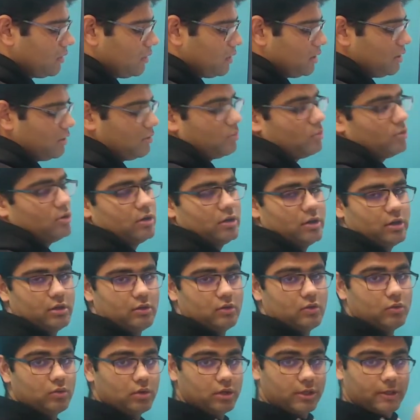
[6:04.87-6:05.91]
in the morning
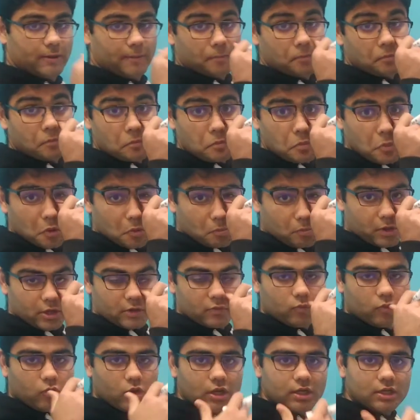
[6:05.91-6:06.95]
only.
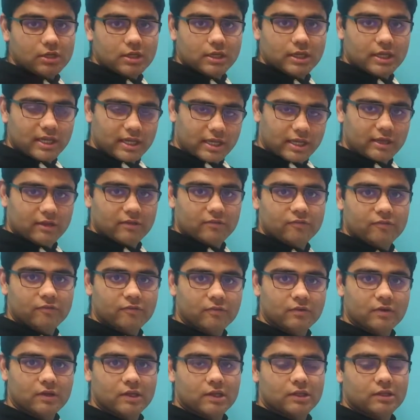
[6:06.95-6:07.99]
But what if
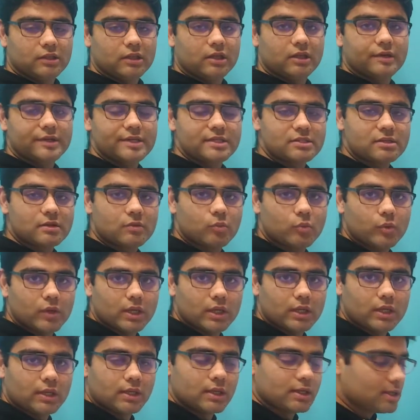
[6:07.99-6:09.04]
there is a
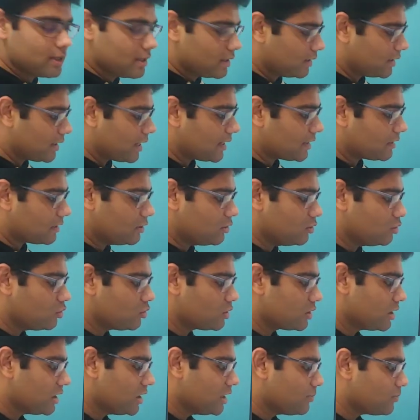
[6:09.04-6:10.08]
way that
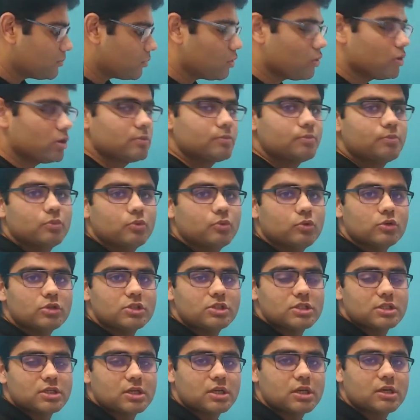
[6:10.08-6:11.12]
you keep on
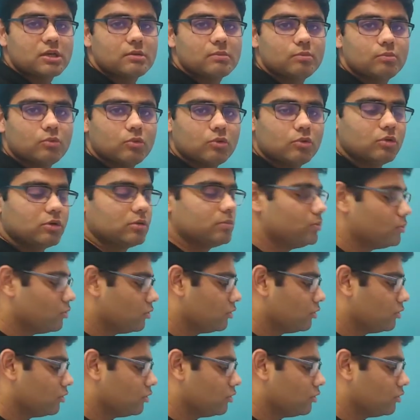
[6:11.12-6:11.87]
posting more.